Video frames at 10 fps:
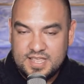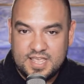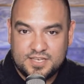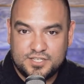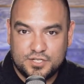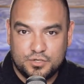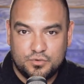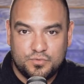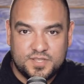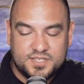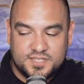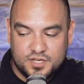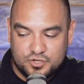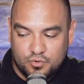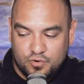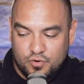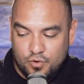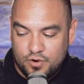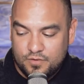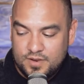into this digital
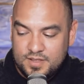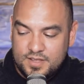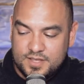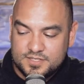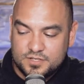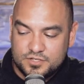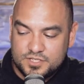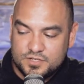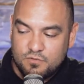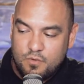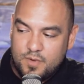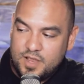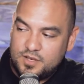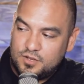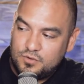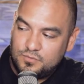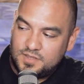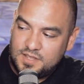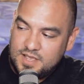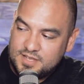recorder. And so just to remind you,
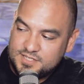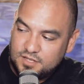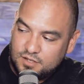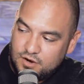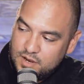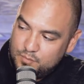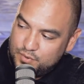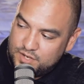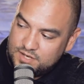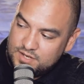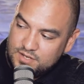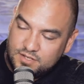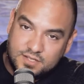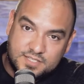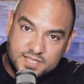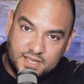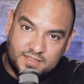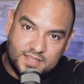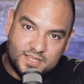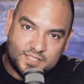the XLR input looks
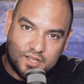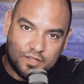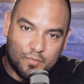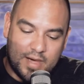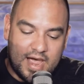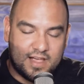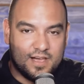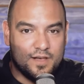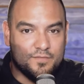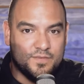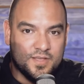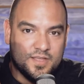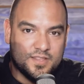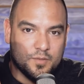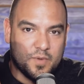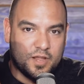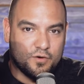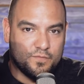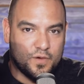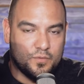like this on the back of the
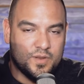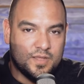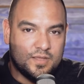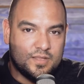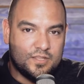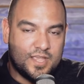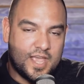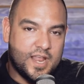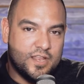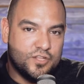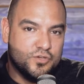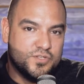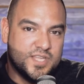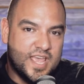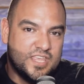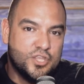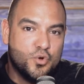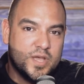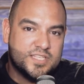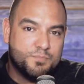microphone. You cannot use a
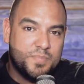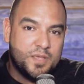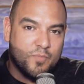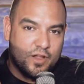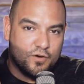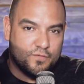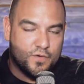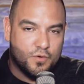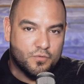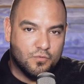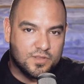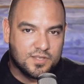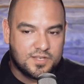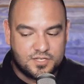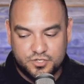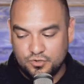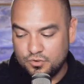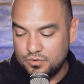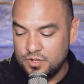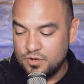USB microphone with a
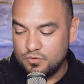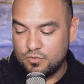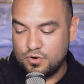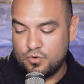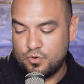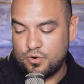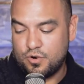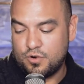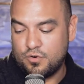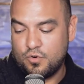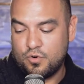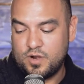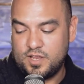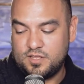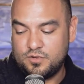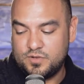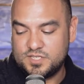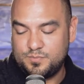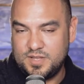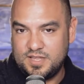digital recorder or a
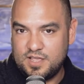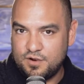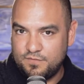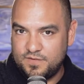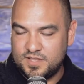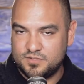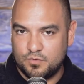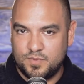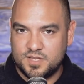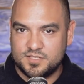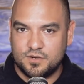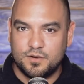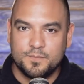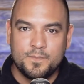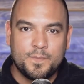USB interface or mixer